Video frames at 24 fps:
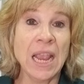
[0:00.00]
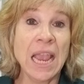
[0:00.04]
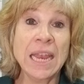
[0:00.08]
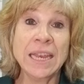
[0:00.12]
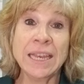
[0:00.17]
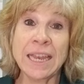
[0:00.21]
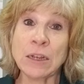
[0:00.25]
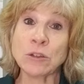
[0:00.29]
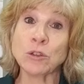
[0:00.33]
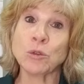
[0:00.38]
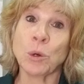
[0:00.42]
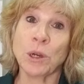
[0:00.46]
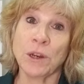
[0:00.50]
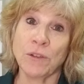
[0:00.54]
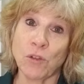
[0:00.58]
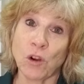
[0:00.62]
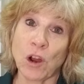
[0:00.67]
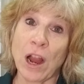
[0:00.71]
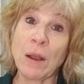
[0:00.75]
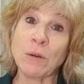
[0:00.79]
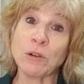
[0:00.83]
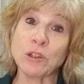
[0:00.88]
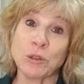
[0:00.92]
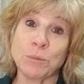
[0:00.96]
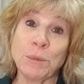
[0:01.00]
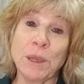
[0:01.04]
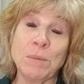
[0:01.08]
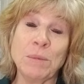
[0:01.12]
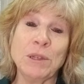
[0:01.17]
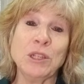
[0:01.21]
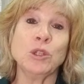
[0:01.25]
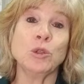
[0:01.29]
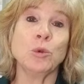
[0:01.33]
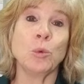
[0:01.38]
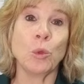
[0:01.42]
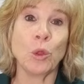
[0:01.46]
Now, 24 hours may be
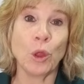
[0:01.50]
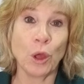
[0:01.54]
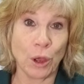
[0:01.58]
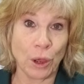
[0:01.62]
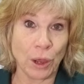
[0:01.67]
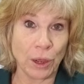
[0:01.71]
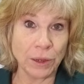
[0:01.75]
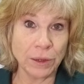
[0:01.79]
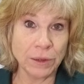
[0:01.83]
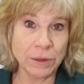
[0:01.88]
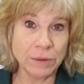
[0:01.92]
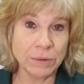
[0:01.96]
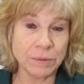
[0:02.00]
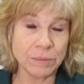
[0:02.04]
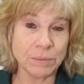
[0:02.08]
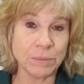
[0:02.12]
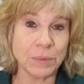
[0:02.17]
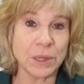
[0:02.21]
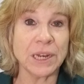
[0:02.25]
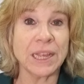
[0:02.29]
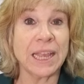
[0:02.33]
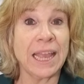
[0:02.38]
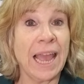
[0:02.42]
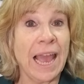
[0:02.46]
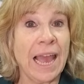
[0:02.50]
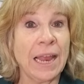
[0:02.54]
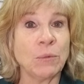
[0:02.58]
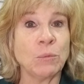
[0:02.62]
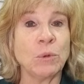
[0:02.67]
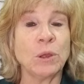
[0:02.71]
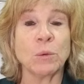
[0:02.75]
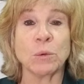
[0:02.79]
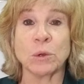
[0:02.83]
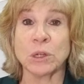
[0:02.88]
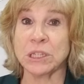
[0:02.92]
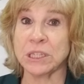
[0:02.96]
too long, but again,
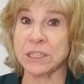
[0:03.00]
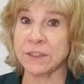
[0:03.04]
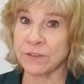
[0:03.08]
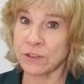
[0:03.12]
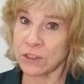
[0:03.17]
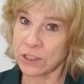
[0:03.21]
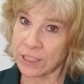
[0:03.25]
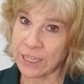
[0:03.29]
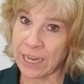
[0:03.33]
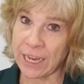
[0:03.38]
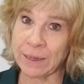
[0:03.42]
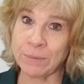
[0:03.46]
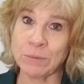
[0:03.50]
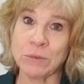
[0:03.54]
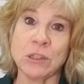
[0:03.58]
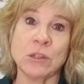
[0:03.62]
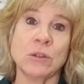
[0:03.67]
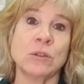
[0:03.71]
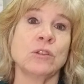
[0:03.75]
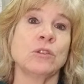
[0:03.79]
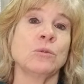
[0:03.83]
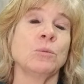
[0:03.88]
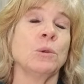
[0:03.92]
we were in different time zones.